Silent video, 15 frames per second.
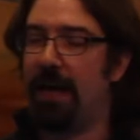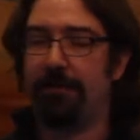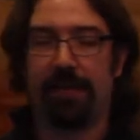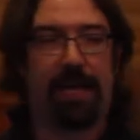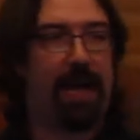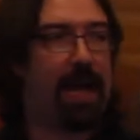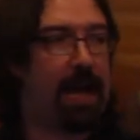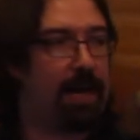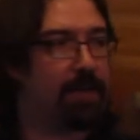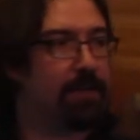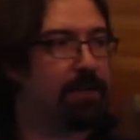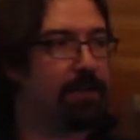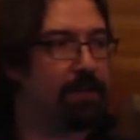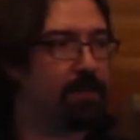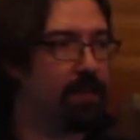have a
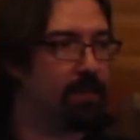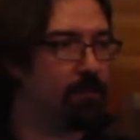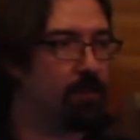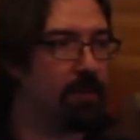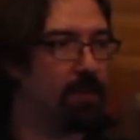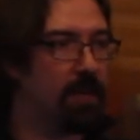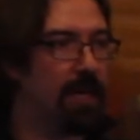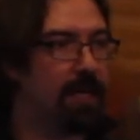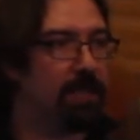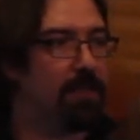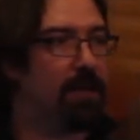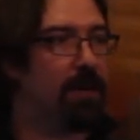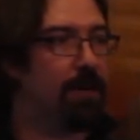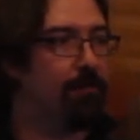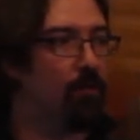cache that says what the
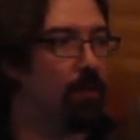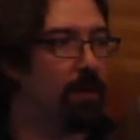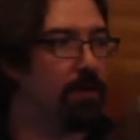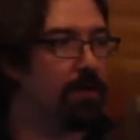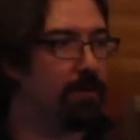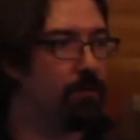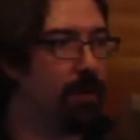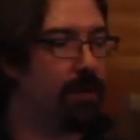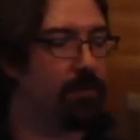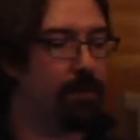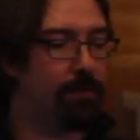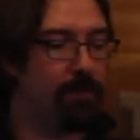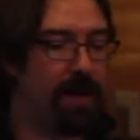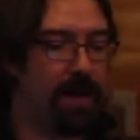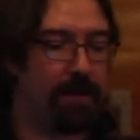last type was and whether
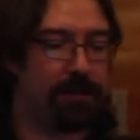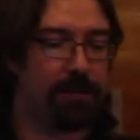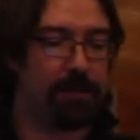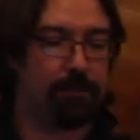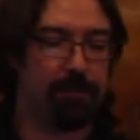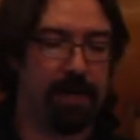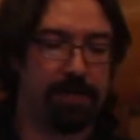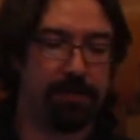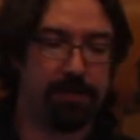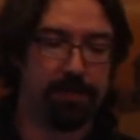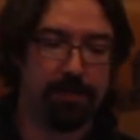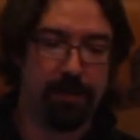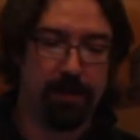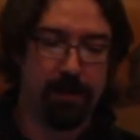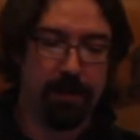it
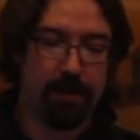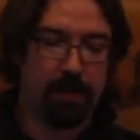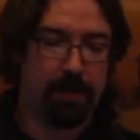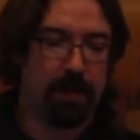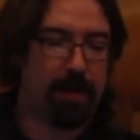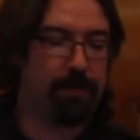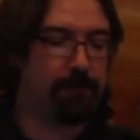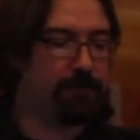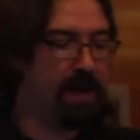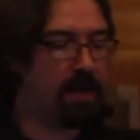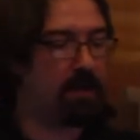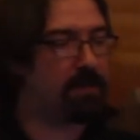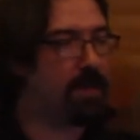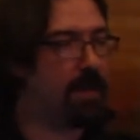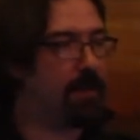matches. Uh,
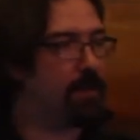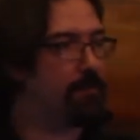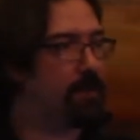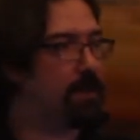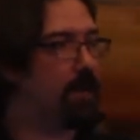invalidate it if